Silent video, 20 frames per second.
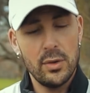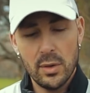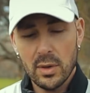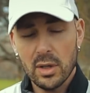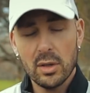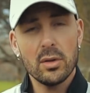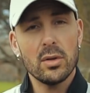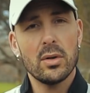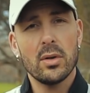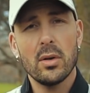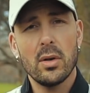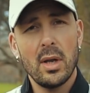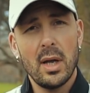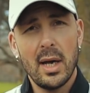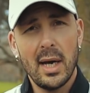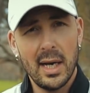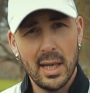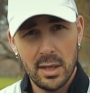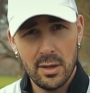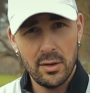You can learn
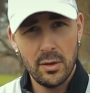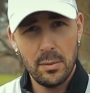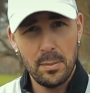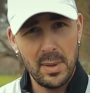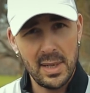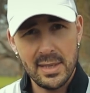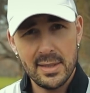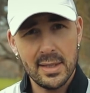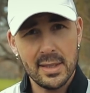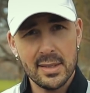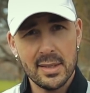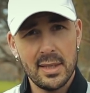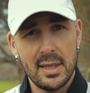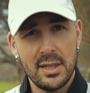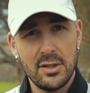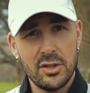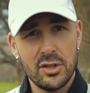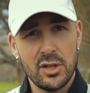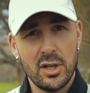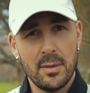how to do basics in
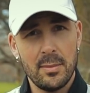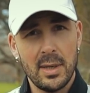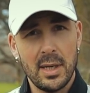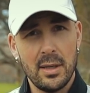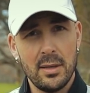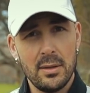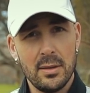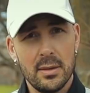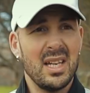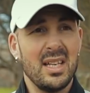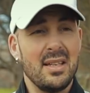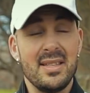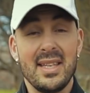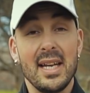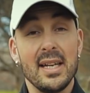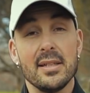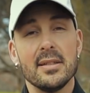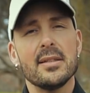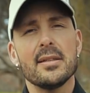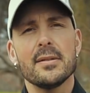HTML in
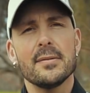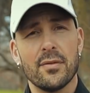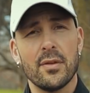days.